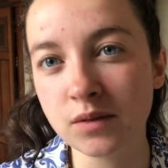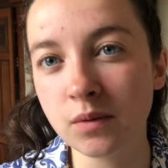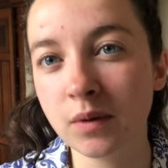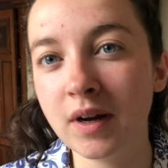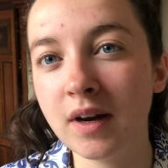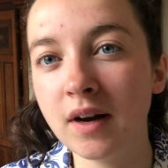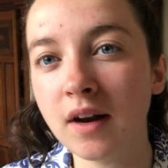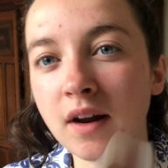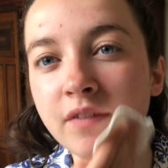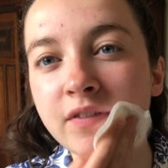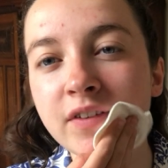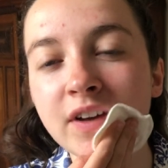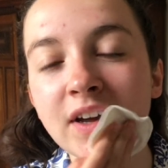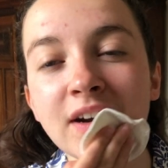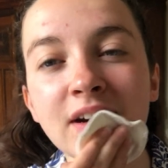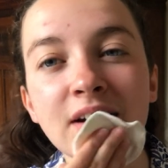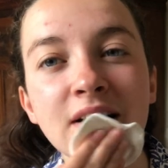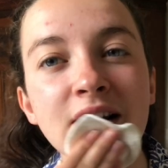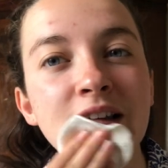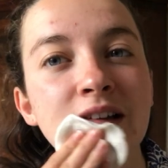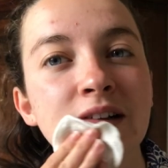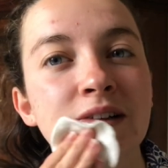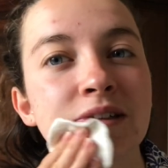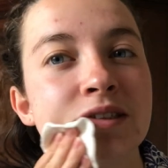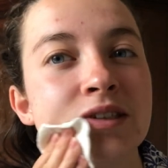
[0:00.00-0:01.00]
why I love getting
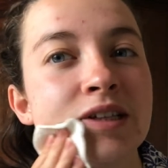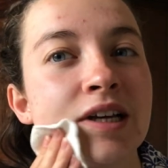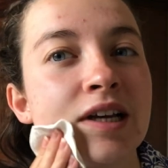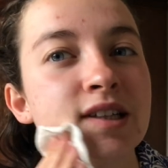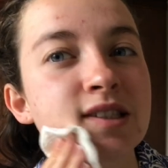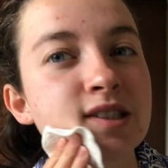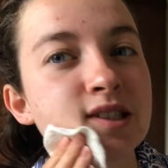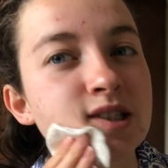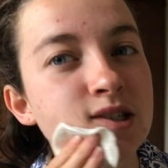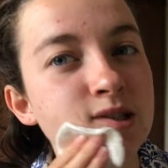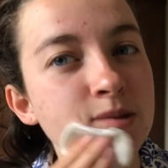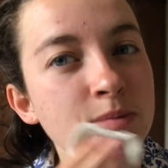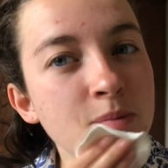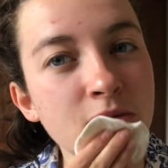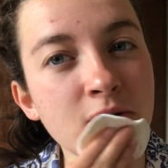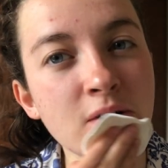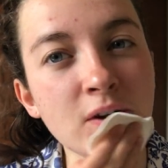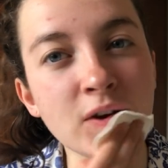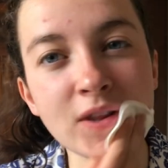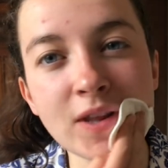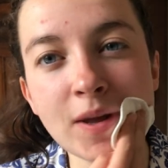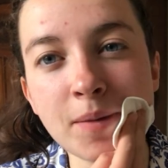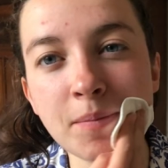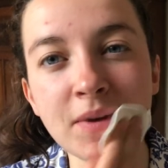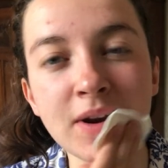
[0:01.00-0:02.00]
little testers, but not
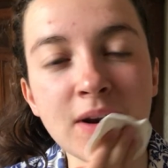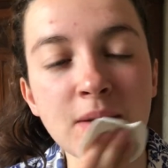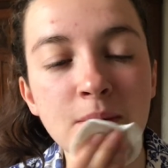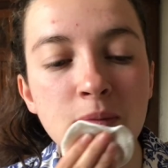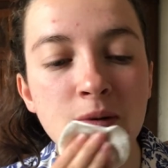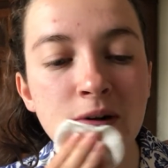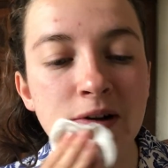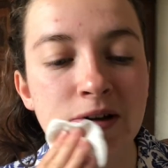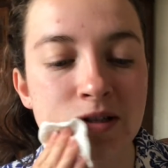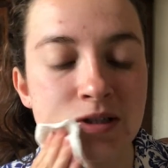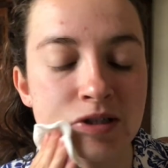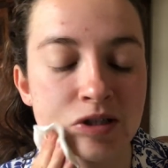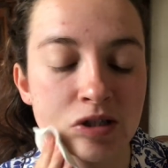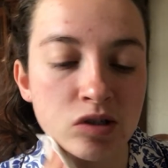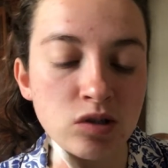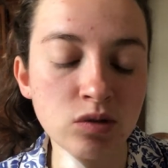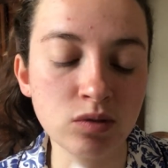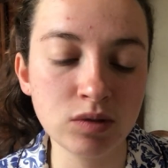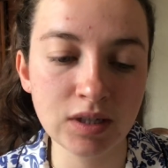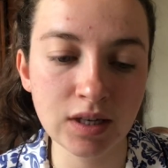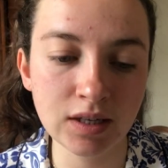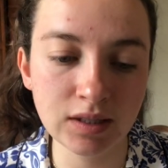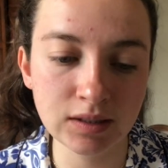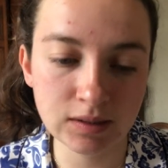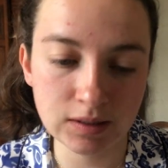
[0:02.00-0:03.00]
that many brands do
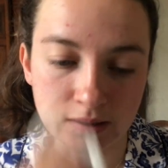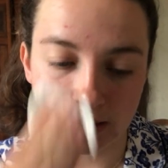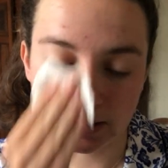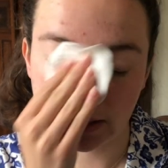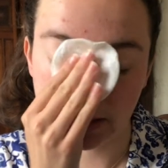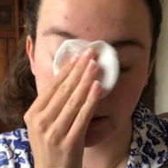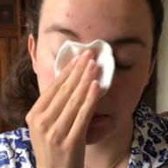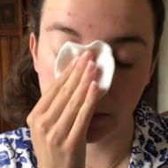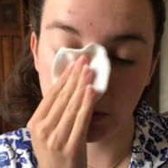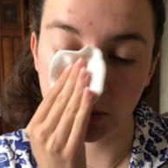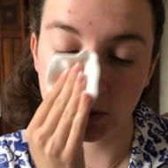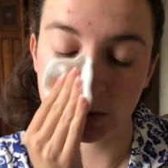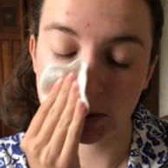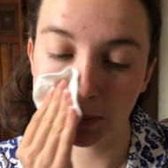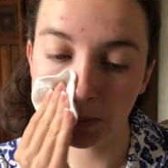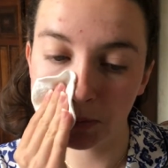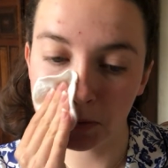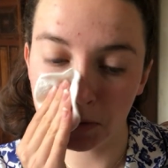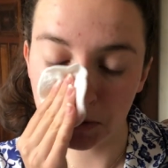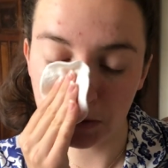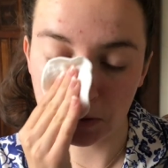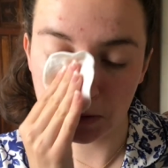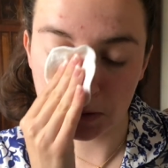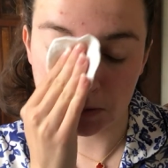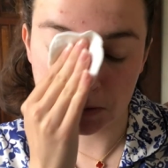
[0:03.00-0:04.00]
testers anymore, to be
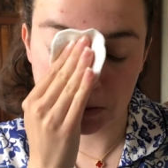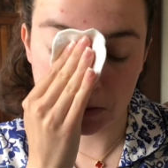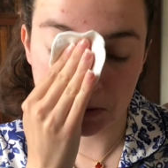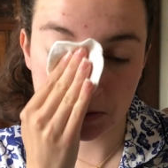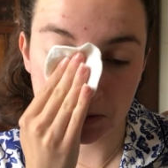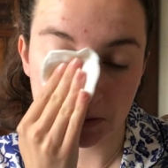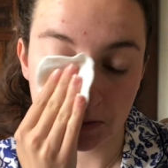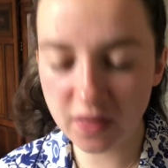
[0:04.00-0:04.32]
honest.